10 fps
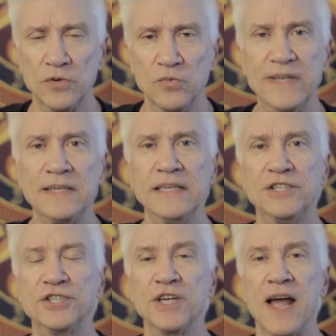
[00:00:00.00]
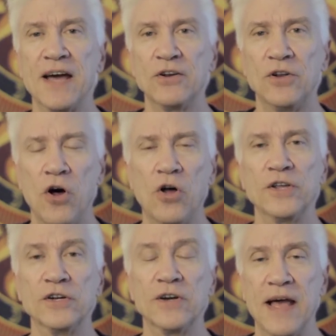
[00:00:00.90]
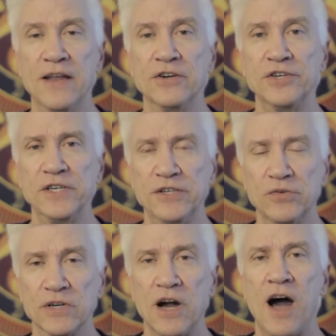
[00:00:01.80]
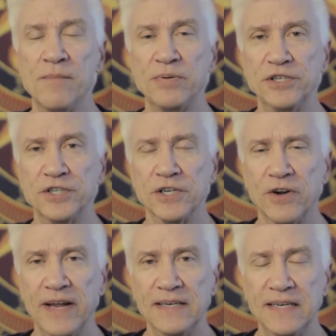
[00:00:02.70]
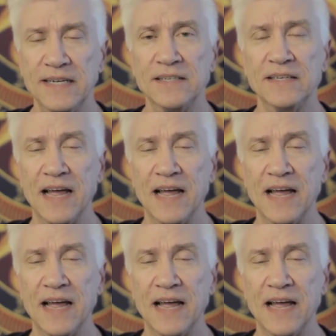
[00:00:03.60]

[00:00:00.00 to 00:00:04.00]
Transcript: really channel all your energy to accomplish a great deal.